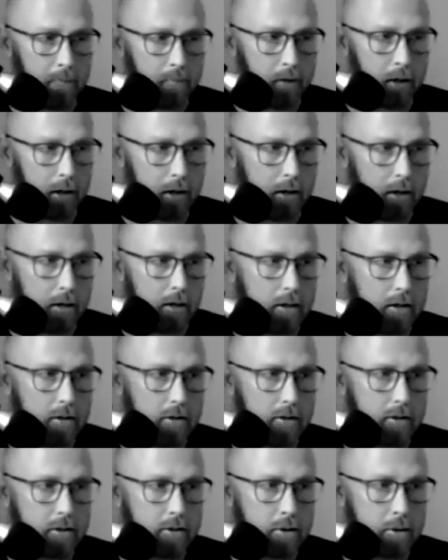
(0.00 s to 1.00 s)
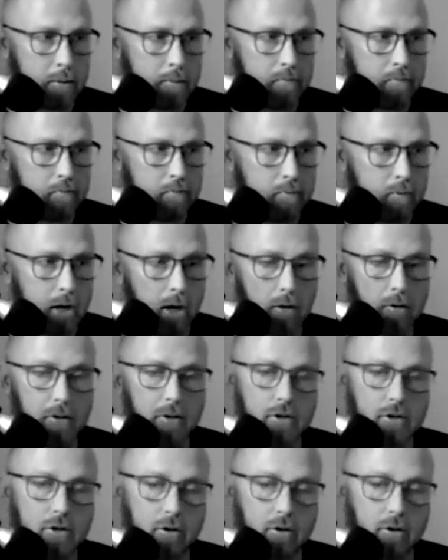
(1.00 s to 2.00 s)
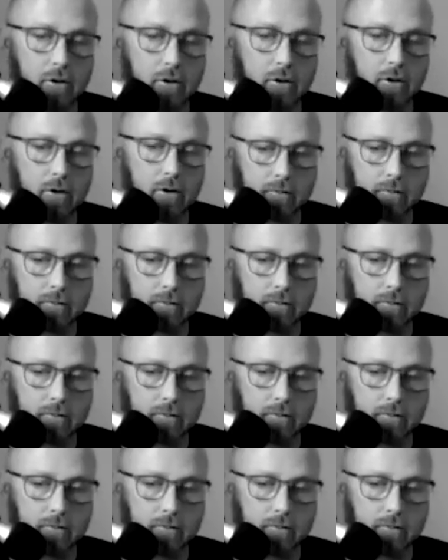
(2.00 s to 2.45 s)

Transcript: is health insurance